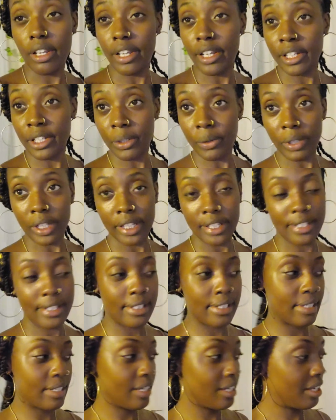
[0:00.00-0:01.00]

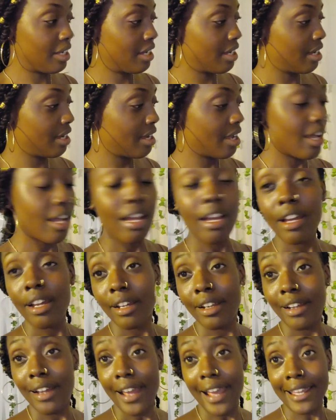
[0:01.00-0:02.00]
anyways,
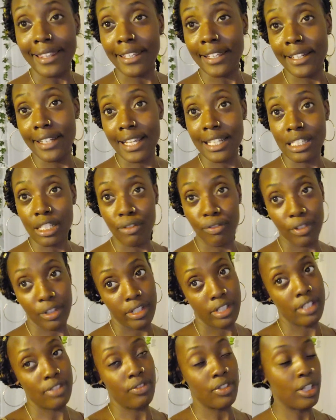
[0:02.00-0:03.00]
I think that's it for
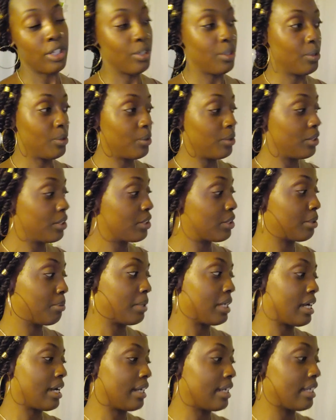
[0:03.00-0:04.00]
this video, to
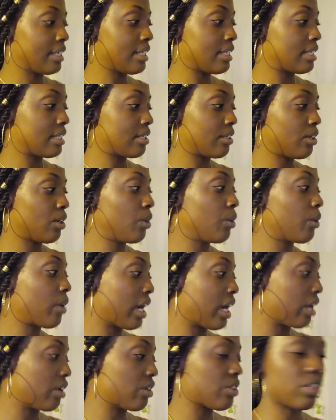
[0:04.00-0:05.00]
be honest. Oh,
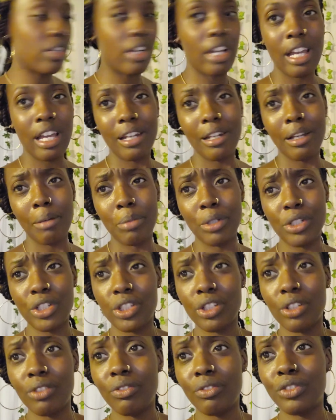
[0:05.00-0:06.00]
I also got a
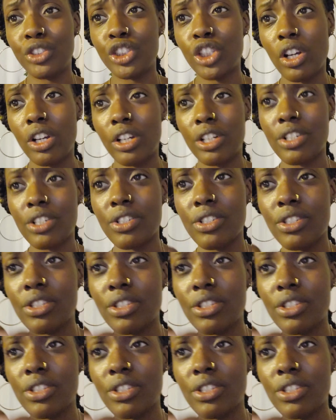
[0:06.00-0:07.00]
bunch of
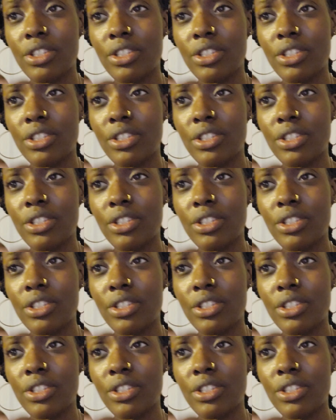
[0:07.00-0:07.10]
bottles